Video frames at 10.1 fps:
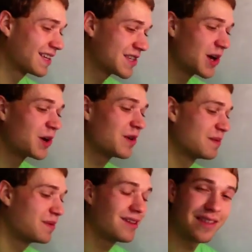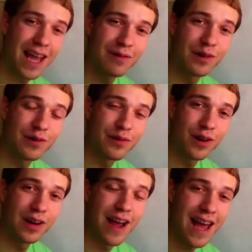So be thankful for
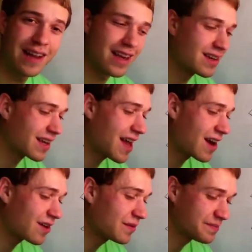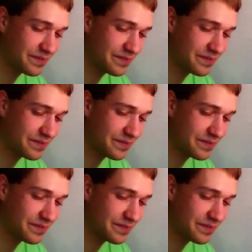your heading indicator.